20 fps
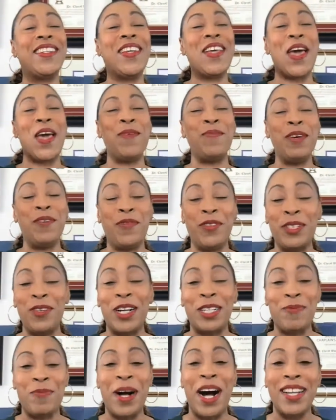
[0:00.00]
Amen for direct
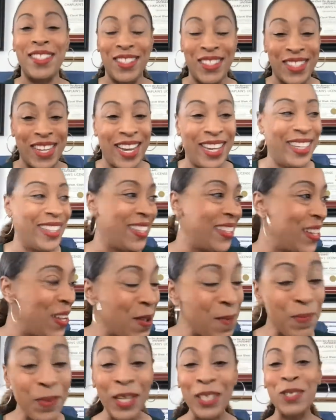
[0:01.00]
deposit check.
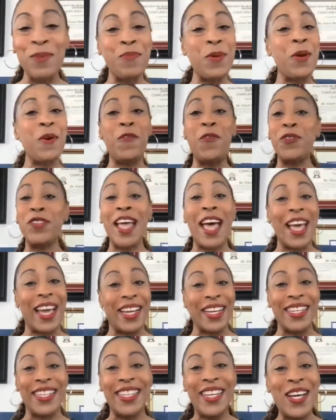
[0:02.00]
It's a beautiful
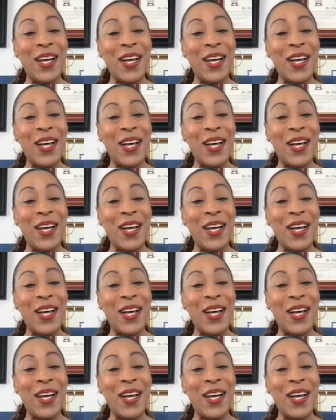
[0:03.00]
thing.